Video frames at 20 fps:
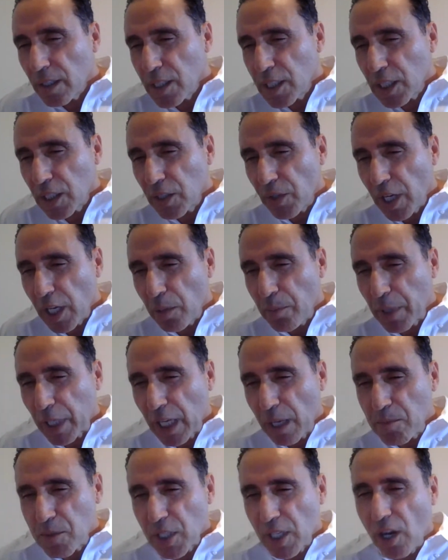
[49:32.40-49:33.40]
Screening
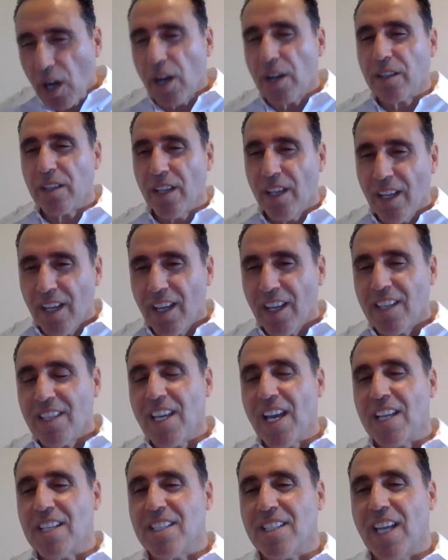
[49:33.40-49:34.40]
becomes an art.
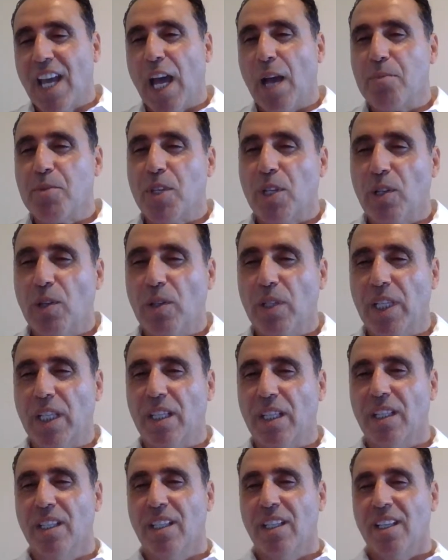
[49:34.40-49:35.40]
Yes,
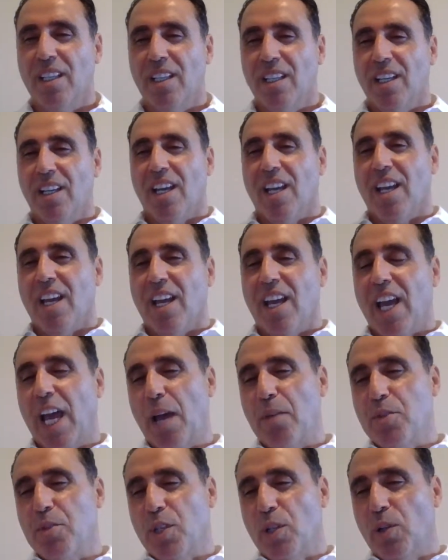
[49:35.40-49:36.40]
absolutely.
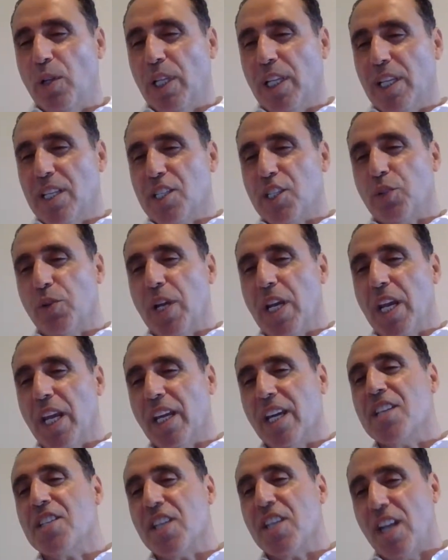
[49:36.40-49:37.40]
Absolutely.
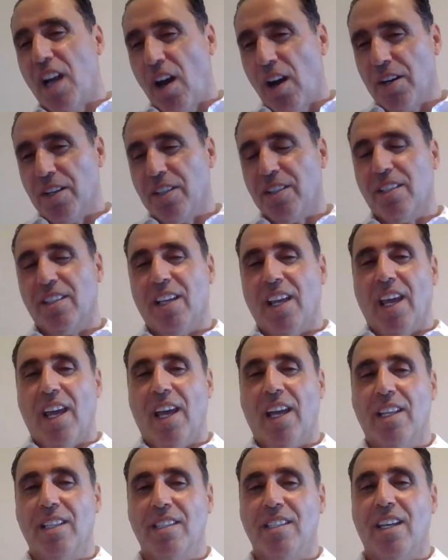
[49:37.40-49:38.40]
Screening is an art.
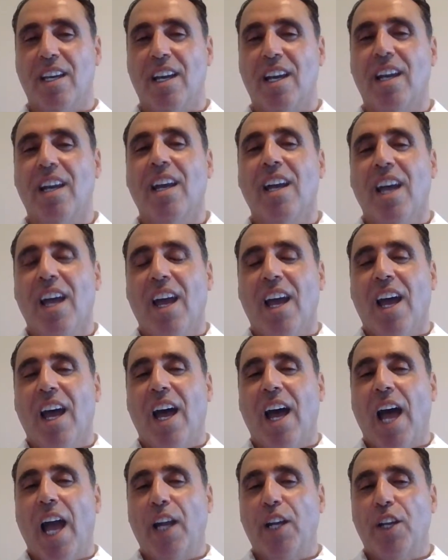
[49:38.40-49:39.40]
And
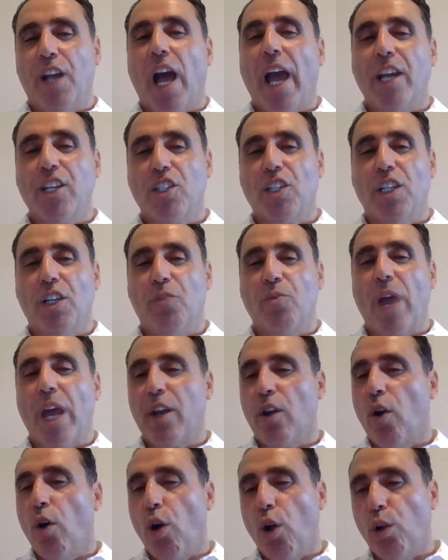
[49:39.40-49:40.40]
I could actually
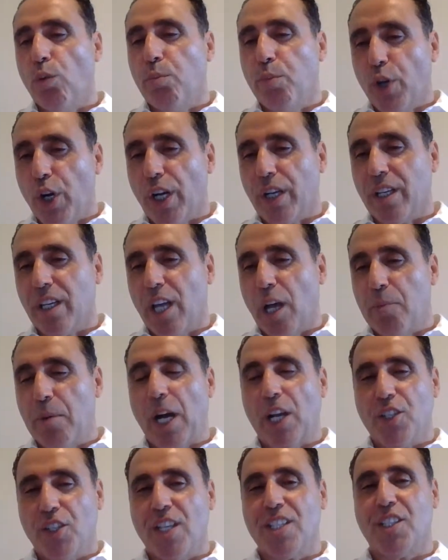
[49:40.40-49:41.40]
write a whole book
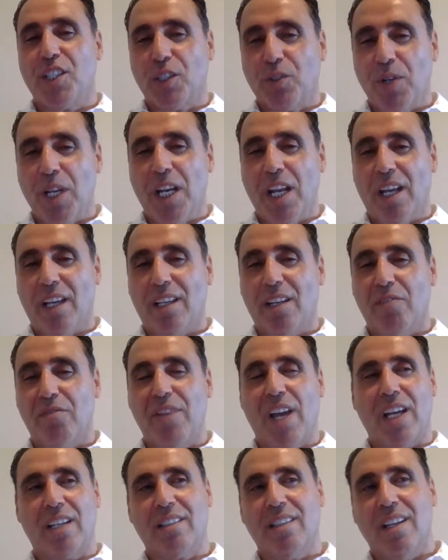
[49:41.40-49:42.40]
about just screening. In
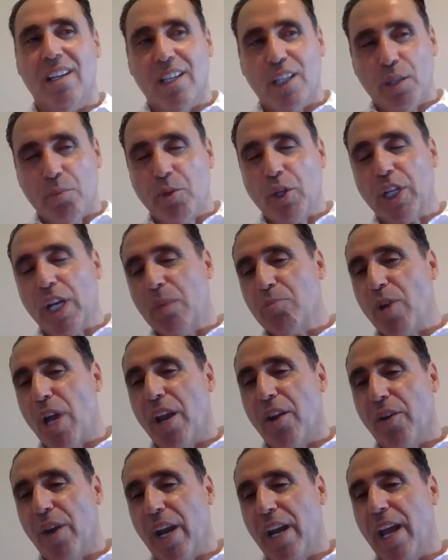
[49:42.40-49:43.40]
fact, the book I'm
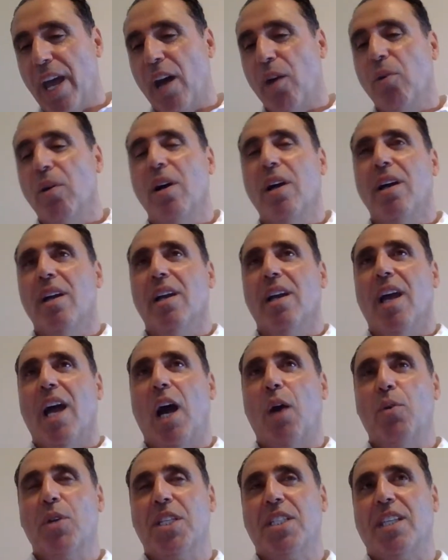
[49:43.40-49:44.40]
writing right now,
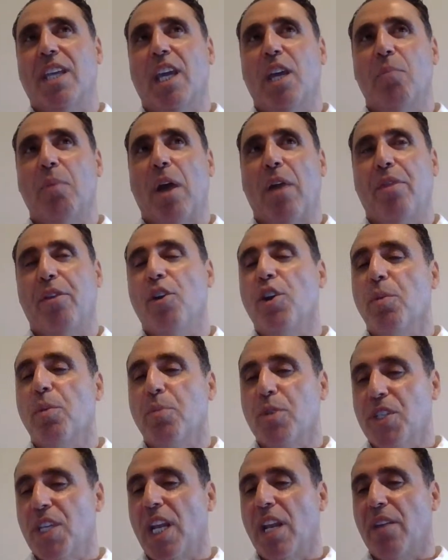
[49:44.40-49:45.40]
I would say about
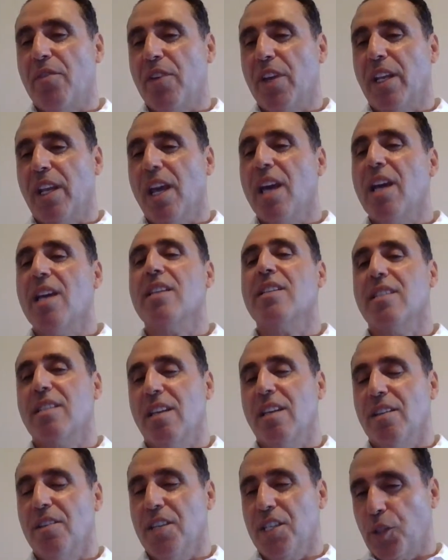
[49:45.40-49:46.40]
30% of it
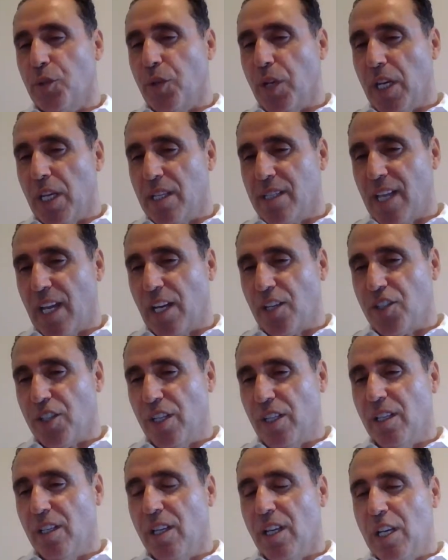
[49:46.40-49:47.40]
is the screening
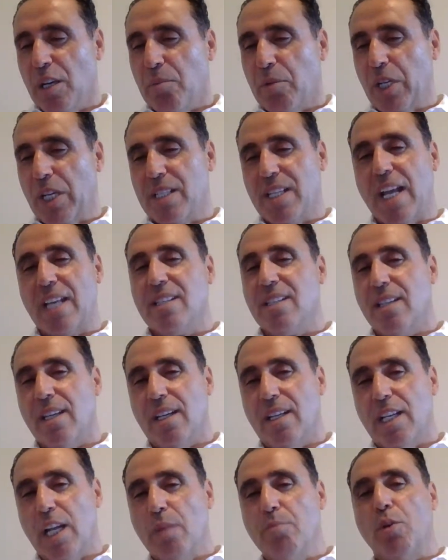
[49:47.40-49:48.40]
section, because that's
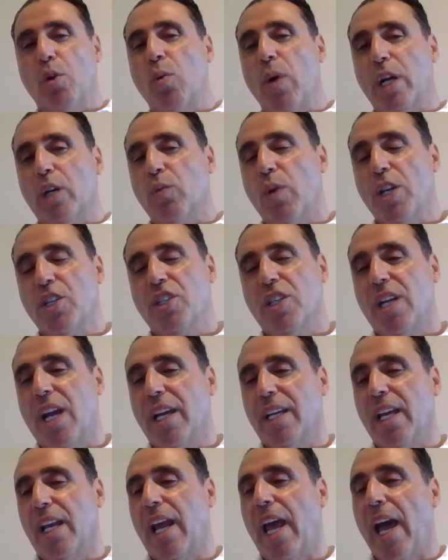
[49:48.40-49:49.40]
the number one question
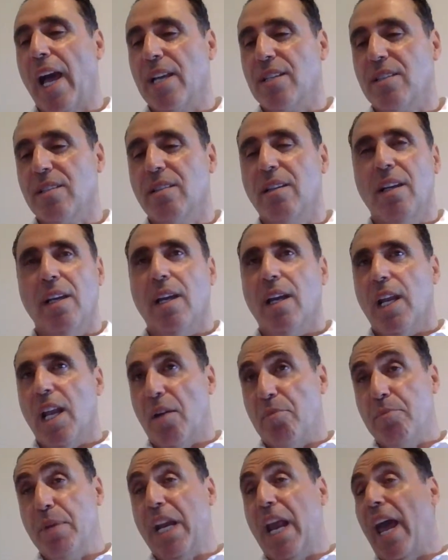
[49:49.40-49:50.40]
I get asked.
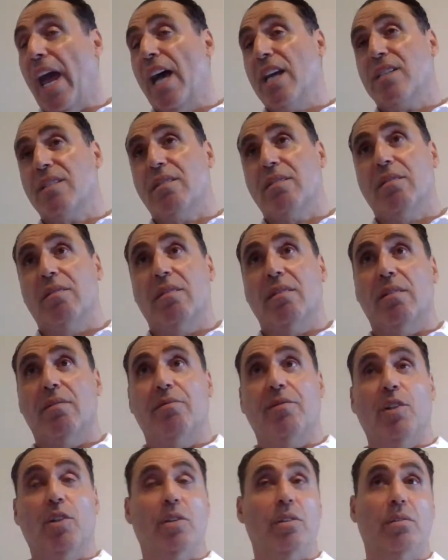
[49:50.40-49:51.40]
I've been asked
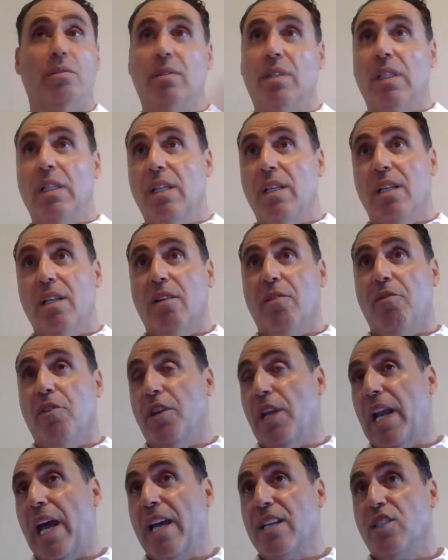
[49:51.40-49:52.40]
for
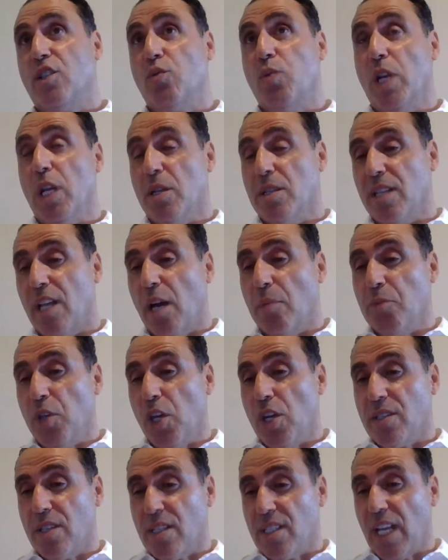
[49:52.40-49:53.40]
the last 20-something
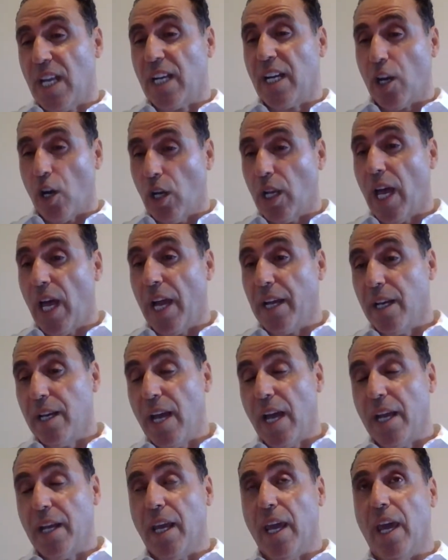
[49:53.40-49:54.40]
years since I got online in
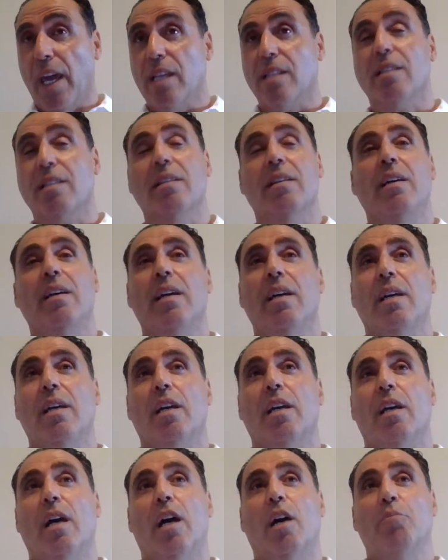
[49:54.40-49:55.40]
98.
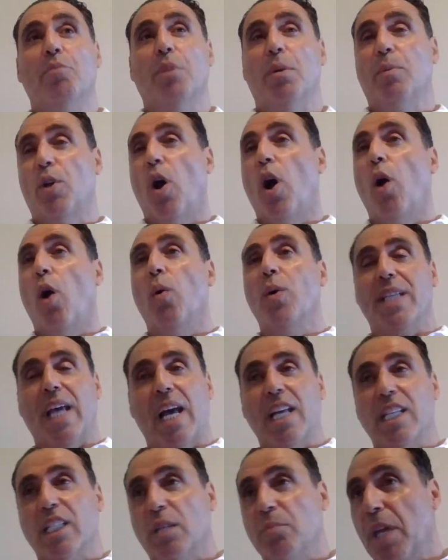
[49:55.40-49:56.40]
People are always
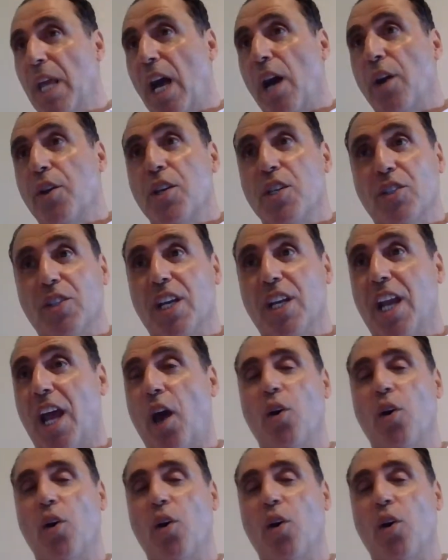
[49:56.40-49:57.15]
asking me, how do you screen?